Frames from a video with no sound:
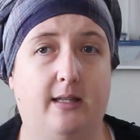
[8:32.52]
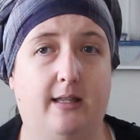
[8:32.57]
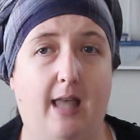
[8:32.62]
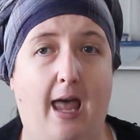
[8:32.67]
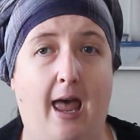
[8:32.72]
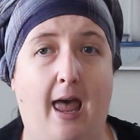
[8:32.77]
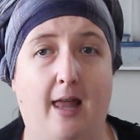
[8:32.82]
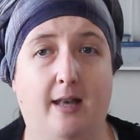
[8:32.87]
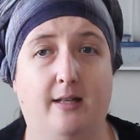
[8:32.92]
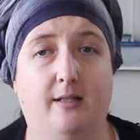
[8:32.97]

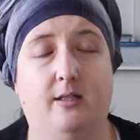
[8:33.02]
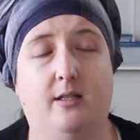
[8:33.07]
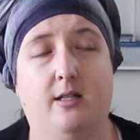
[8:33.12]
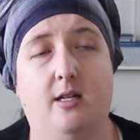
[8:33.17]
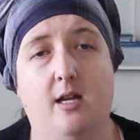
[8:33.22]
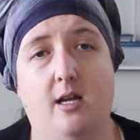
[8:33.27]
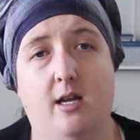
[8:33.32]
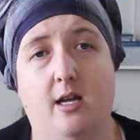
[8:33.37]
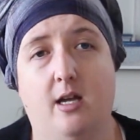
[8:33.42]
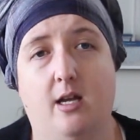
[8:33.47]

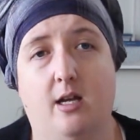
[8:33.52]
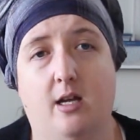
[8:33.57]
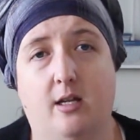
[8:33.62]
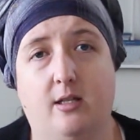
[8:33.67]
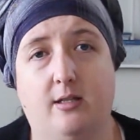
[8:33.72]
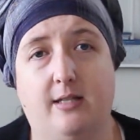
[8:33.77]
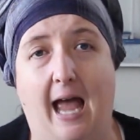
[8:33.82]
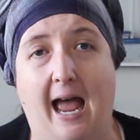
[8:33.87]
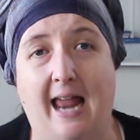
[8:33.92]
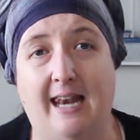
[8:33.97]

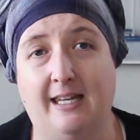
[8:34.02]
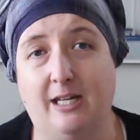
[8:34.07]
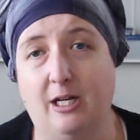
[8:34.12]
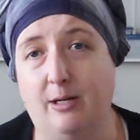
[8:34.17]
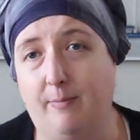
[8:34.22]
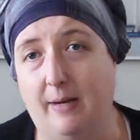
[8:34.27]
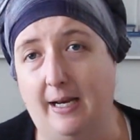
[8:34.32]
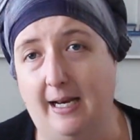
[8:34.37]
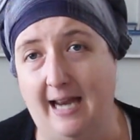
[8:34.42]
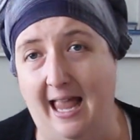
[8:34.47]
that
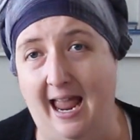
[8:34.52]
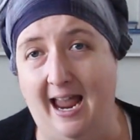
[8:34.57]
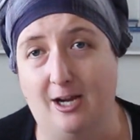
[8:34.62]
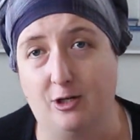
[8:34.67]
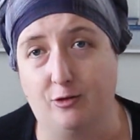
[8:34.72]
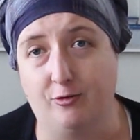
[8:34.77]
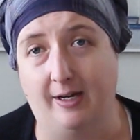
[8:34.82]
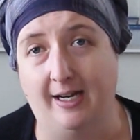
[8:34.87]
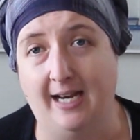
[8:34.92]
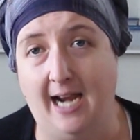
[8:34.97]
little bit
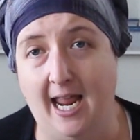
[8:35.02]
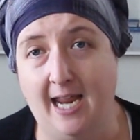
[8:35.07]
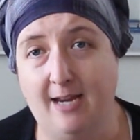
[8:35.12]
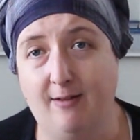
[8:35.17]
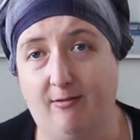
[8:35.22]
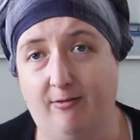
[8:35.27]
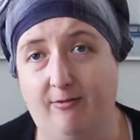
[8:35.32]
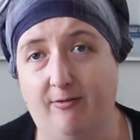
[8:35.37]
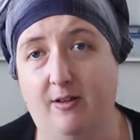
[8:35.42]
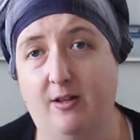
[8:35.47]
extra
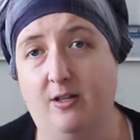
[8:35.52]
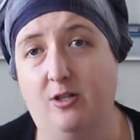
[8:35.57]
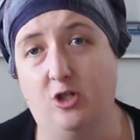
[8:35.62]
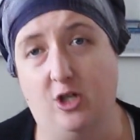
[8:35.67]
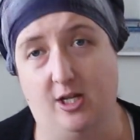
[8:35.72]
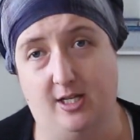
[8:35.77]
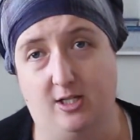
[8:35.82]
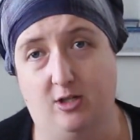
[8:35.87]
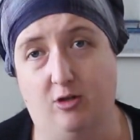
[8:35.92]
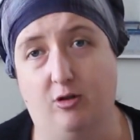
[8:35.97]
length
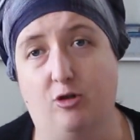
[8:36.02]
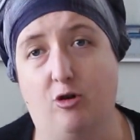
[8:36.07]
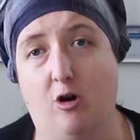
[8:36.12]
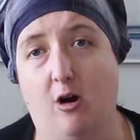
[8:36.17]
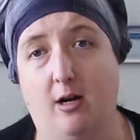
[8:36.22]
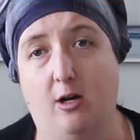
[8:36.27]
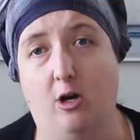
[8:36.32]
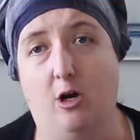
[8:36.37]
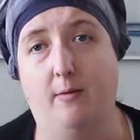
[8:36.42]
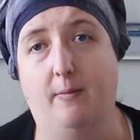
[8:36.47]
just to
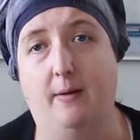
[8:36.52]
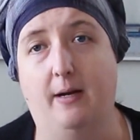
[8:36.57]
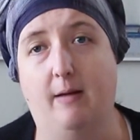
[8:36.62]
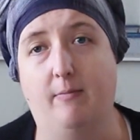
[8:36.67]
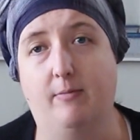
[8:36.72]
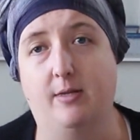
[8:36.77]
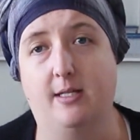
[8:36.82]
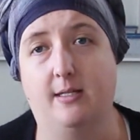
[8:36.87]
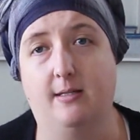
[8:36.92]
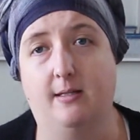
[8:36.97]
try and open
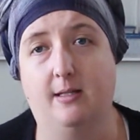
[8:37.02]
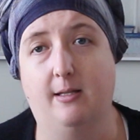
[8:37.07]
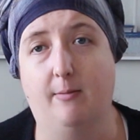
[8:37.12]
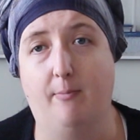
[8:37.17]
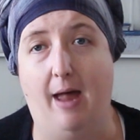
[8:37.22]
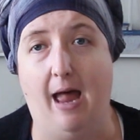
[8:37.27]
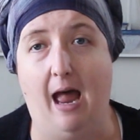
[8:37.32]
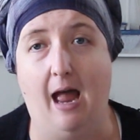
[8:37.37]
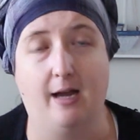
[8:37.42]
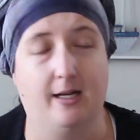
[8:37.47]
up the
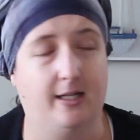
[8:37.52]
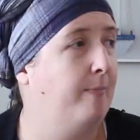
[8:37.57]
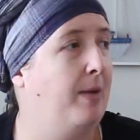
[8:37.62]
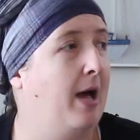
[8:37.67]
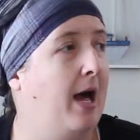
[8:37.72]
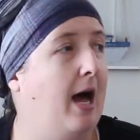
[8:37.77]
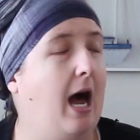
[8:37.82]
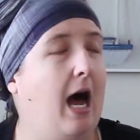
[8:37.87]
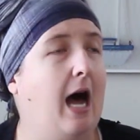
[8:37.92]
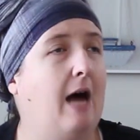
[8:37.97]
bag.
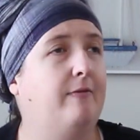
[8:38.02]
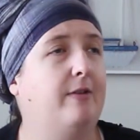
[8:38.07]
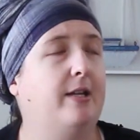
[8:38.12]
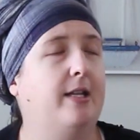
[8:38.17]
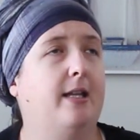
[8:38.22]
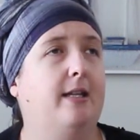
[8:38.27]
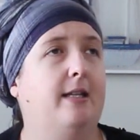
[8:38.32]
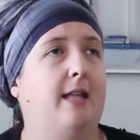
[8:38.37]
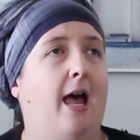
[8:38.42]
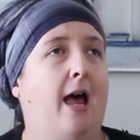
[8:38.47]
But
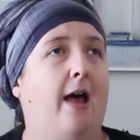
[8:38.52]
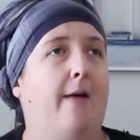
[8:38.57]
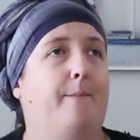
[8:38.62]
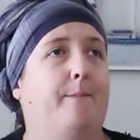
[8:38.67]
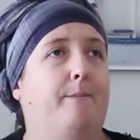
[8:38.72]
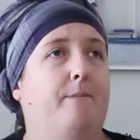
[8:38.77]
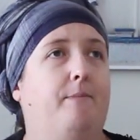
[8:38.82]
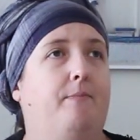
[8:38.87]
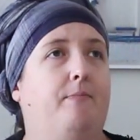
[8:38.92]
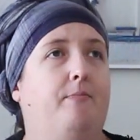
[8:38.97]
other than
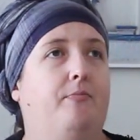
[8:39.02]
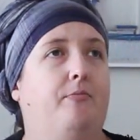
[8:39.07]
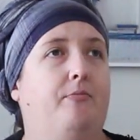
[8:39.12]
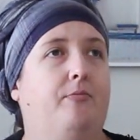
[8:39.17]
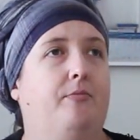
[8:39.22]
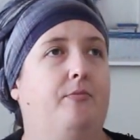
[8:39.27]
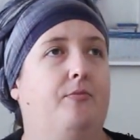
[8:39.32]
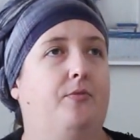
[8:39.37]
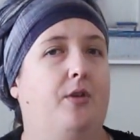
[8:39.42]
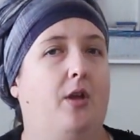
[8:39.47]
that,
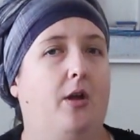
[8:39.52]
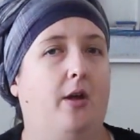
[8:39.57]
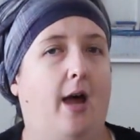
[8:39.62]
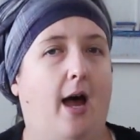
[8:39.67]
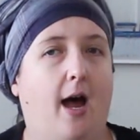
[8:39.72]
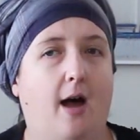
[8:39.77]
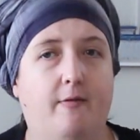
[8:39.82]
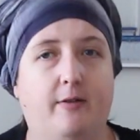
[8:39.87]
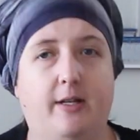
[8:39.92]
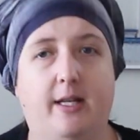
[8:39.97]

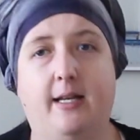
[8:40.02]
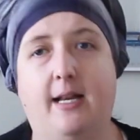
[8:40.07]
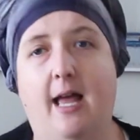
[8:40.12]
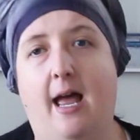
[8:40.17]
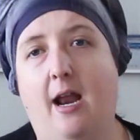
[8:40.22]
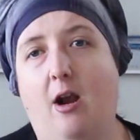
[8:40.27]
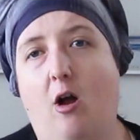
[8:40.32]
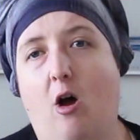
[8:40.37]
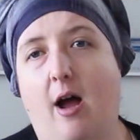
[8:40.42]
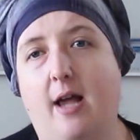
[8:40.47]

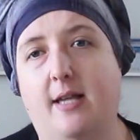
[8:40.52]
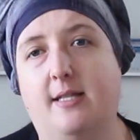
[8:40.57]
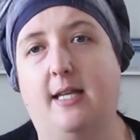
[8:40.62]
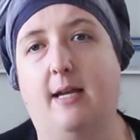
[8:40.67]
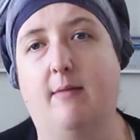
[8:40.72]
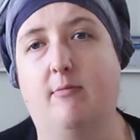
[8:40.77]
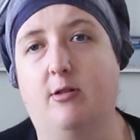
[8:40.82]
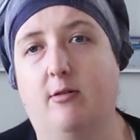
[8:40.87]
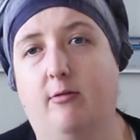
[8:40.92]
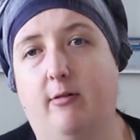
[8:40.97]
I
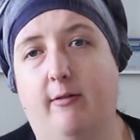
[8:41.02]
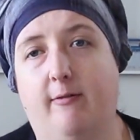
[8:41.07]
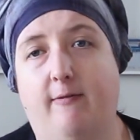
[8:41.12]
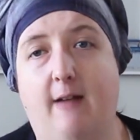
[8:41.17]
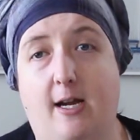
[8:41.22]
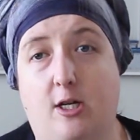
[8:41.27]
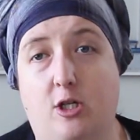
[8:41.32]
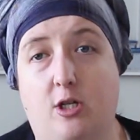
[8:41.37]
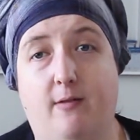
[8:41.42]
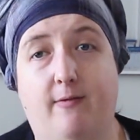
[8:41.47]
seem to have
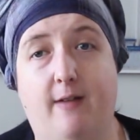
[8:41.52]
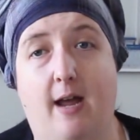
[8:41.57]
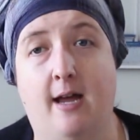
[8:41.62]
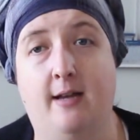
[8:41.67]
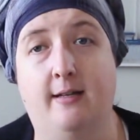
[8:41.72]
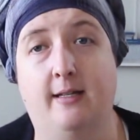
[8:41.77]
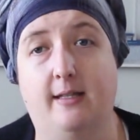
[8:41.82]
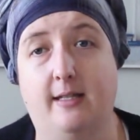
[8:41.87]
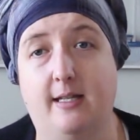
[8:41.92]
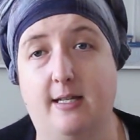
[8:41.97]
actually
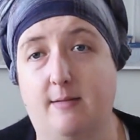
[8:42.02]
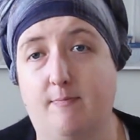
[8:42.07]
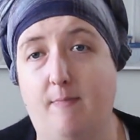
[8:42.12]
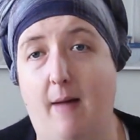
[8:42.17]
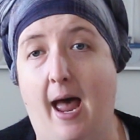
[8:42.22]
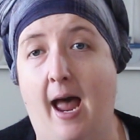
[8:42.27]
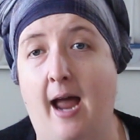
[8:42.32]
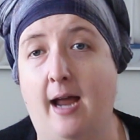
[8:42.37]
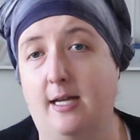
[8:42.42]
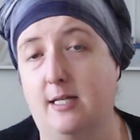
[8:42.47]
found that this
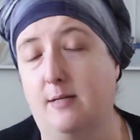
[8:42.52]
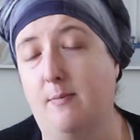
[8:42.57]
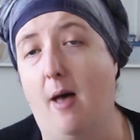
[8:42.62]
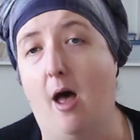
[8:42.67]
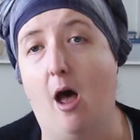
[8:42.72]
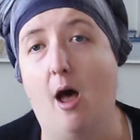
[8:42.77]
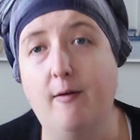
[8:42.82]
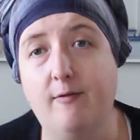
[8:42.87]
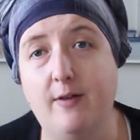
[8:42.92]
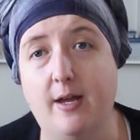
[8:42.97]
bag is
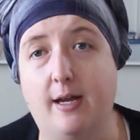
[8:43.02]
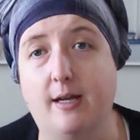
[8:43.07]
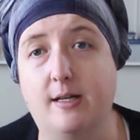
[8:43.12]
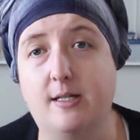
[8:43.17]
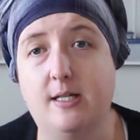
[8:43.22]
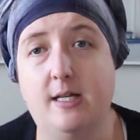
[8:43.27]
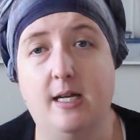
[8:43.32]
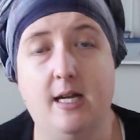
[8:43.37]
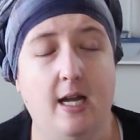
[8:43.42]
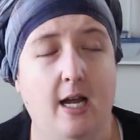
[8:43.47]

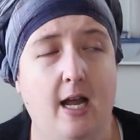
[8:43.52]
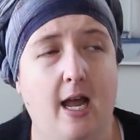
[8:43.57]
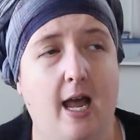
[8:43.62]
perfect.